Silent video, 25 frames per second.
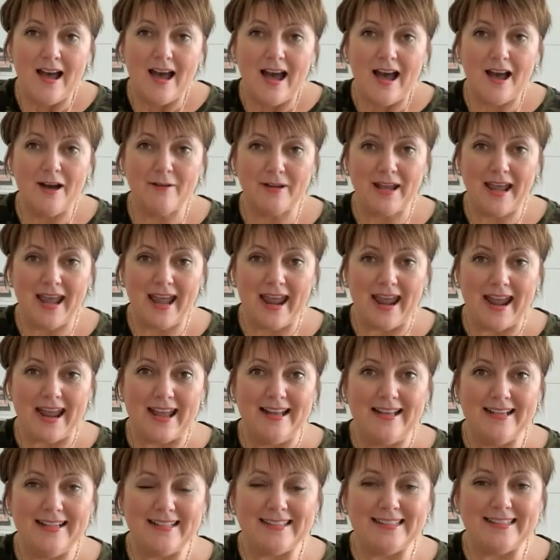Okay,
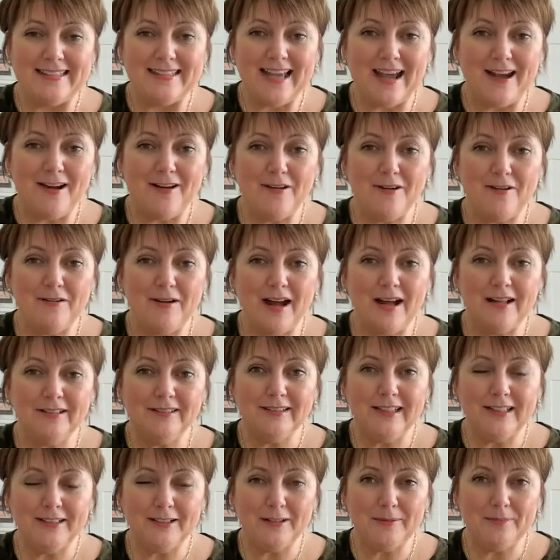so a
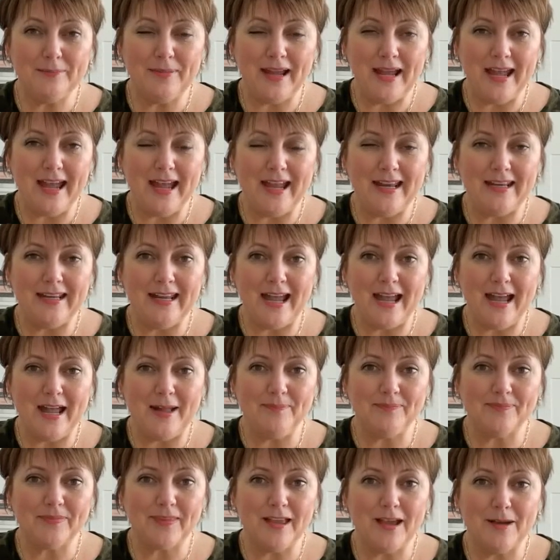little bit
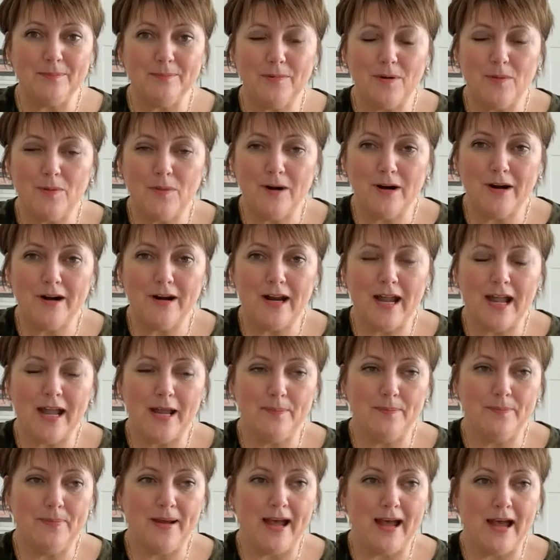more
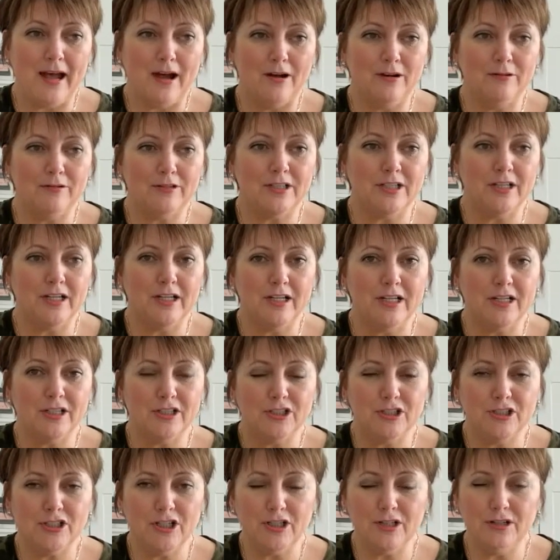about
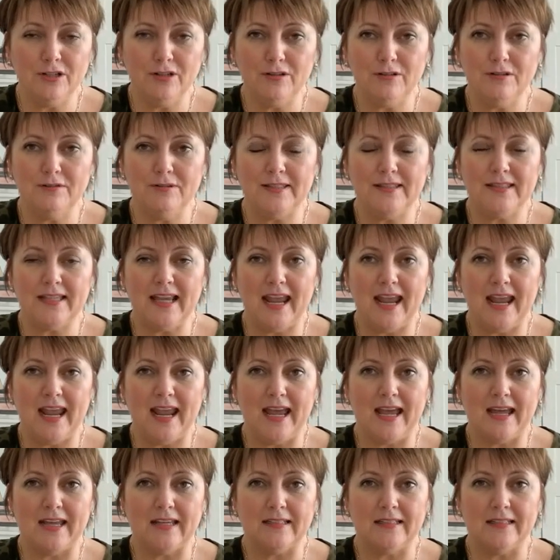shoes
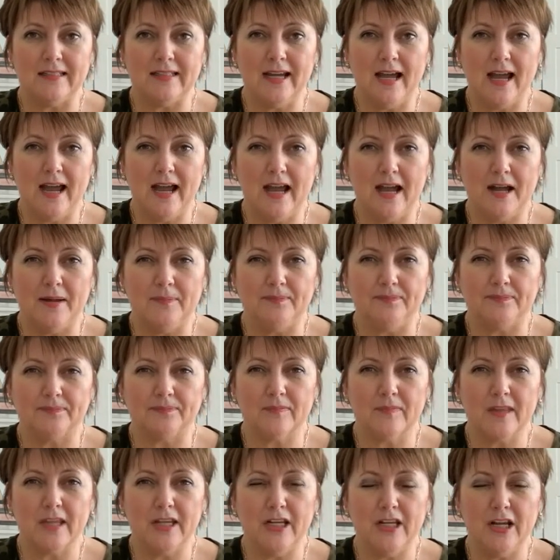and,
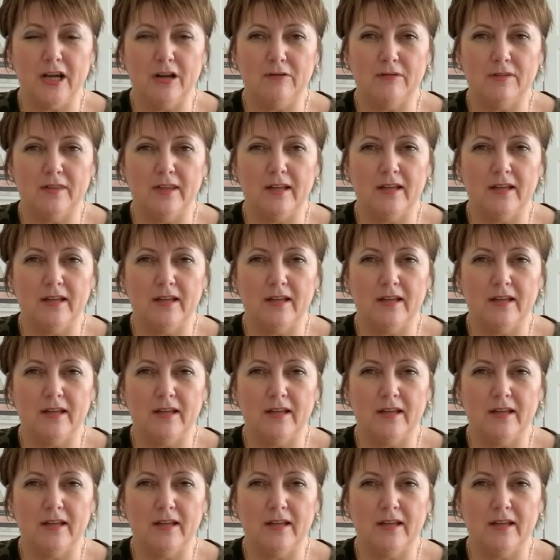you know,